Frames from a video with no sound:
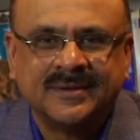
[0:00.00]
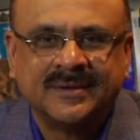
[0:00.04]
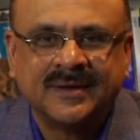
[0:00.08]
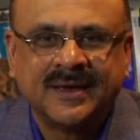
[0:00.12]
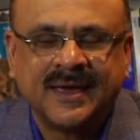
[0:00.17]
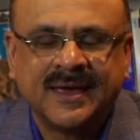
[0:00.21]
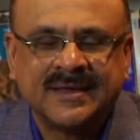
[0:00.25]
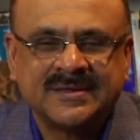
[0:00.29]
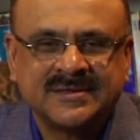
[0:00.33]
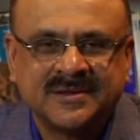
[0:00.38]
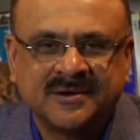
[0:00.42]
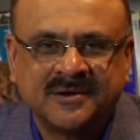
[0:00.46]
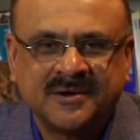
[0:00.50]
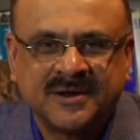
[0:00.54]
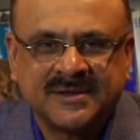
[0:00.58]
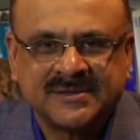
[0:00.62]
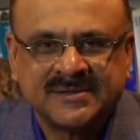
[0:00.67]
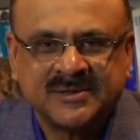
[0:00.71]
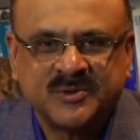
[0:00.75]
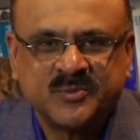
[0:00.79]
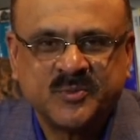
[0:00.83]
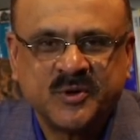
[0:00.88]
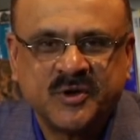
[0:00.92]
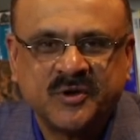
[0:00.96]
as a
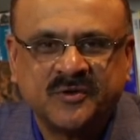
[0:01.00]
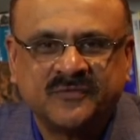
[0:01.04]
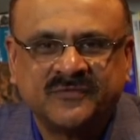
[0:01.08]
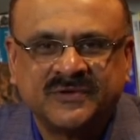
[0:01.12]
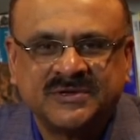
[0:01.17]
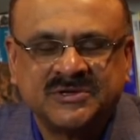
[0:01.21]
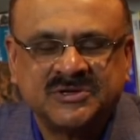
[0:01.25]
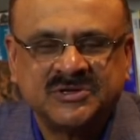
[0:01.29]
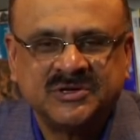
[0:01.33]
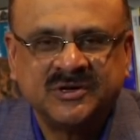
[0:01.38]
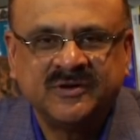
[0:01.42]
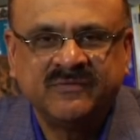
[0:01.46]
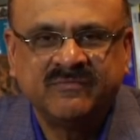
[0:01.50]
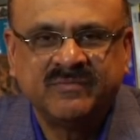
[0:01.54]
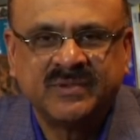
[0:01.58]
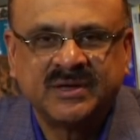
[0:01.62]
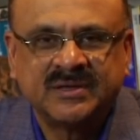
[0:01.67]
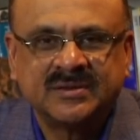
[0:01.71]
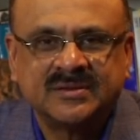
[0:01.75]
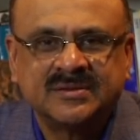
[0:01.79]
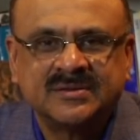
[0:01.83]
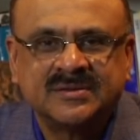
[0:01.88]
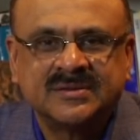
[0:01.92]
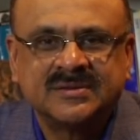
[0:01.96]
resume of
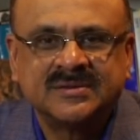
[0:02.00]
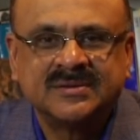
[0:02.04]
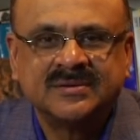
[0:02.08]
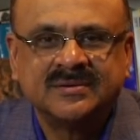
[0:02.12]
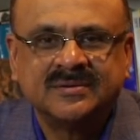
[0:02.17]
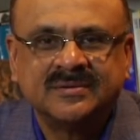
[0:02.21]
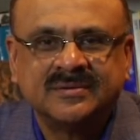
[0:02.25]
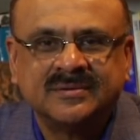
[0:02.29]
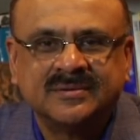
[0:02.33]
achievements.